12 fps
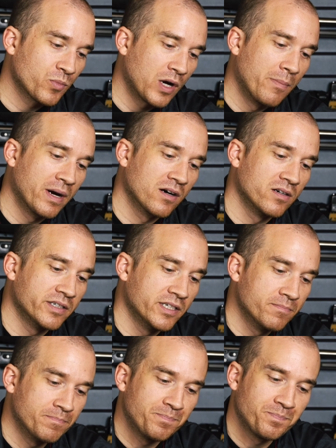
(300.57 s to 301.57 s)

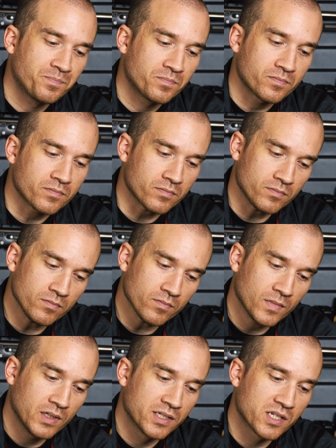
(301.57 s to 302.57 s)
primarily,
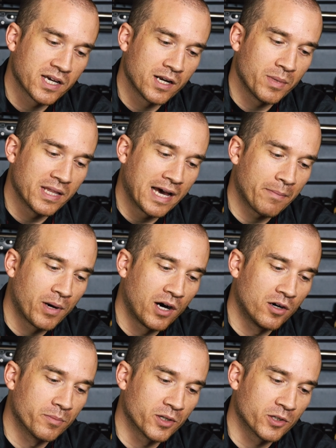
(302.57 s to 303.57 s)
it's going to be that
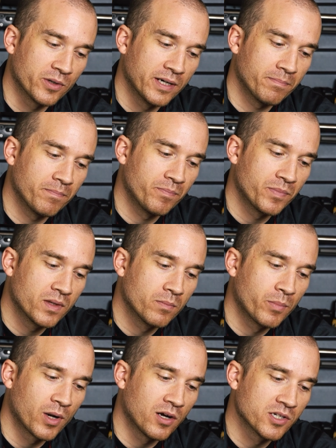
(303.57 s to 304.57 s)
polymer grip,
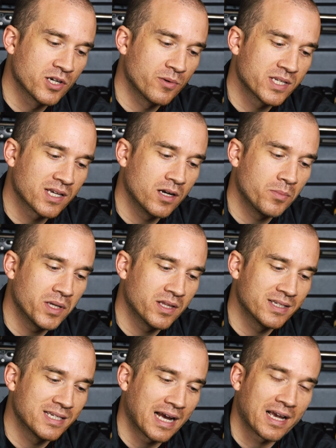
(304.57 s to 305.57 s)
but also it's going to be the
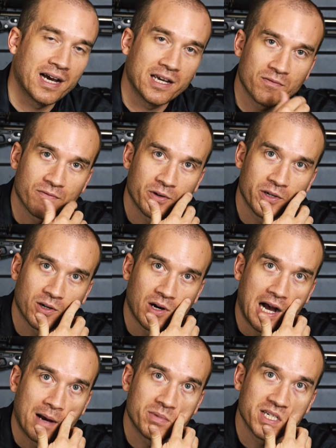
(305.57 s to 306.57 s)
deck height for your
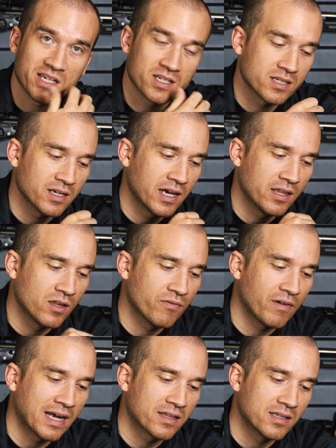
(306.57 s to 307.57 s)
optics and the
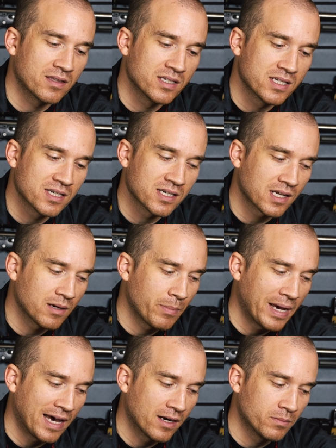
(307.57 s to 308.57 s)
fact that this isn't
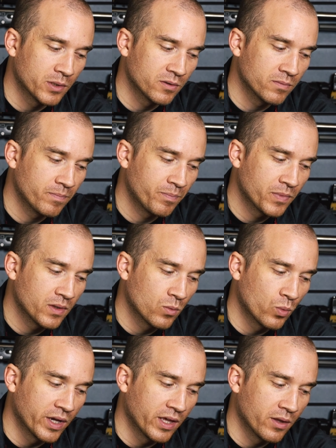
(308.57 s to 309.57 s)
compatible
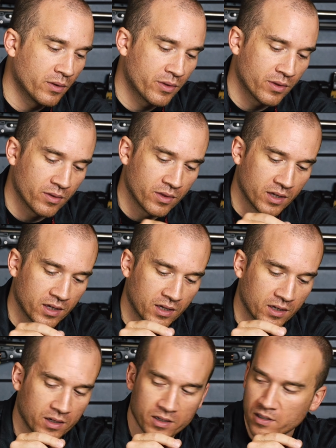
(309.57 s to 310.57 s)
with
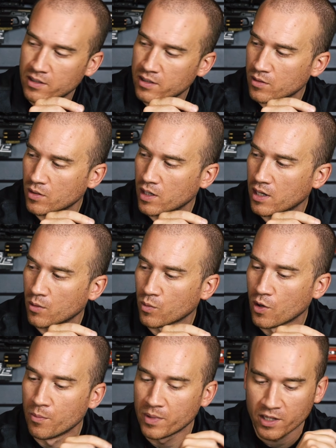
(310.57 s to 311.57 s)
the
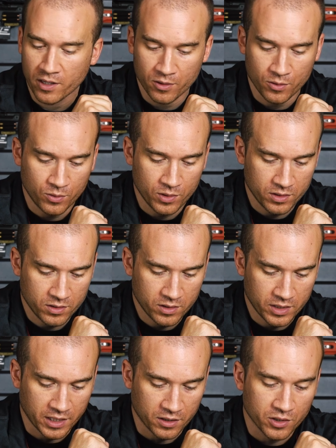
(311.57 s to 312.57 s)
Romeo
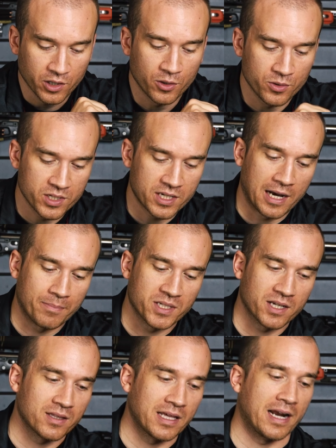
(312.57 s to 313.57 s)
enclosed
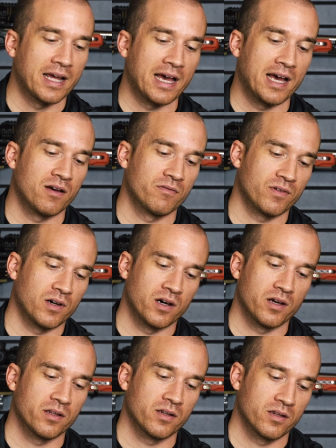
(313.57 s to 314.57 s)
optic that I have
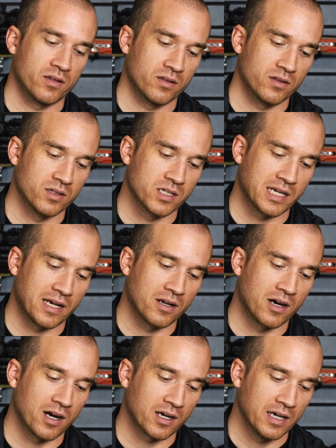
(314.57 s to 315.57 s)
on the Sand
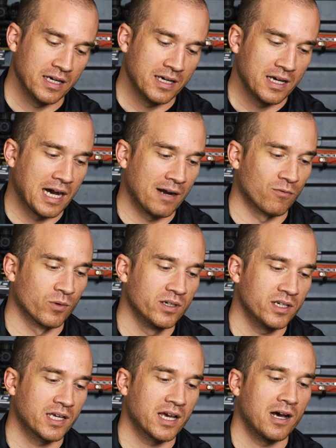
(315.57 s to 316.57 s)
Hawk. I've
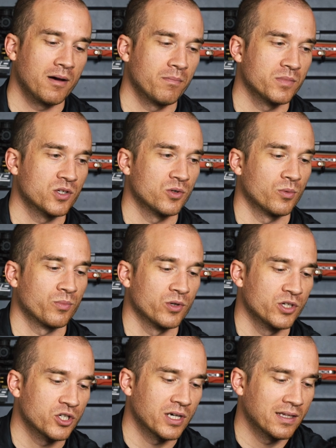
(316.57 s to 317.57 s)
really come to
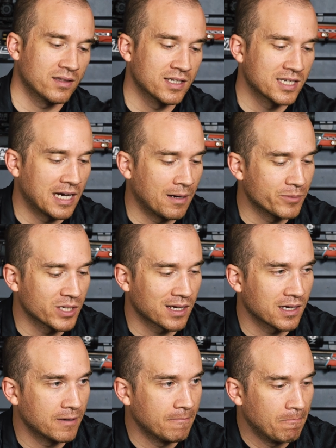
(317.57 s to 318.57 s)
appreciate this
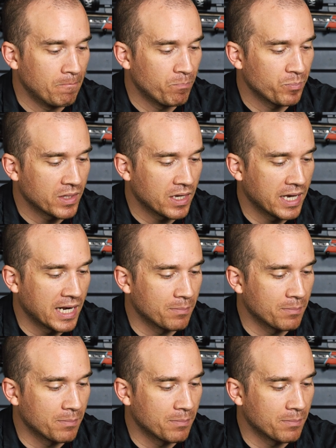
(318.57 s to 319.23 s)
optic, and